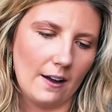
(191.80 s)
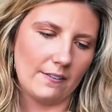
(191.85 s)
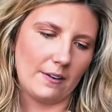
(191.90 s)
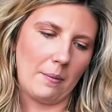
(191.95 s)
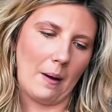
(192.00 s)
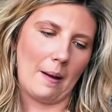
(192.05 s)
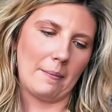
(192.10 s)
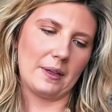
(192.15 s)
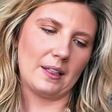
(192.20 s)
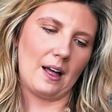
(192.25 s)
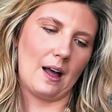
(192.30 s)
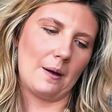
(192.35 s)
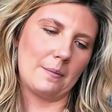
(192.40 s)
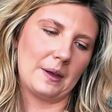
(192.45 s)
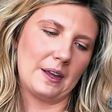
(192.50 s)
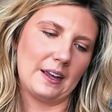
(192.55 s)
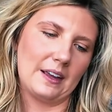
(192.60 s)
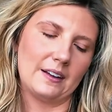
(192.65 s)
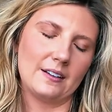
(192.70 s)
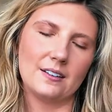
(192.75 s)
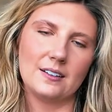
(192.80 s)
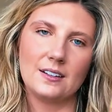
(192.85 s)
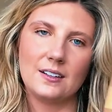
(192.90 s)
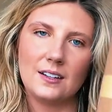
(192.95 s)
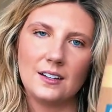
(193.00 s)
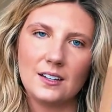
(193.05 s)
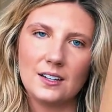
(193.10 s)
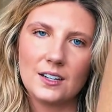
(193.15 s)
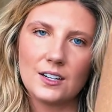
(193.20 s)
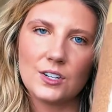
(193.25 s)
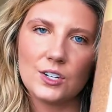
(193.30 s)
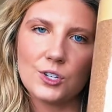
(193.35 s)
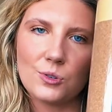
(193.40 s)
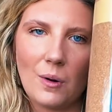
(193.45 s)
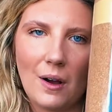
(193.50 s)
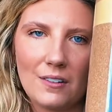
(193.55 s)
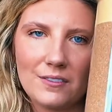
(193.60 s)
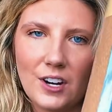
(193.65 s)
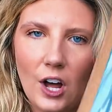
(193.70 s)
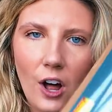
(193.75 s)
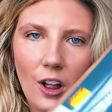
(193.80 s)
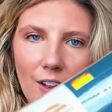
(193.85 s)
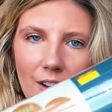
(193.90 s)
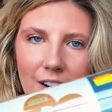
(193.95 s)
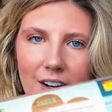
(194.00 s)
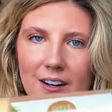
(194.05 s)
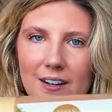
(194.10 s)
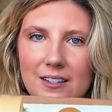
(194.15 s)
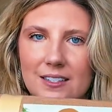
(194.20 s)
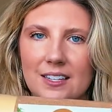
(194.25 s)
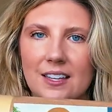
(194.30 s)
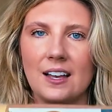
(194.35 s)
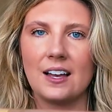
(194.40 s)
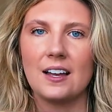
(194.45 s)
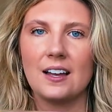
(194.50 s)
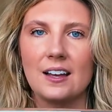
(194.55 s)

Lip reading: from Hobby Lobby, $12.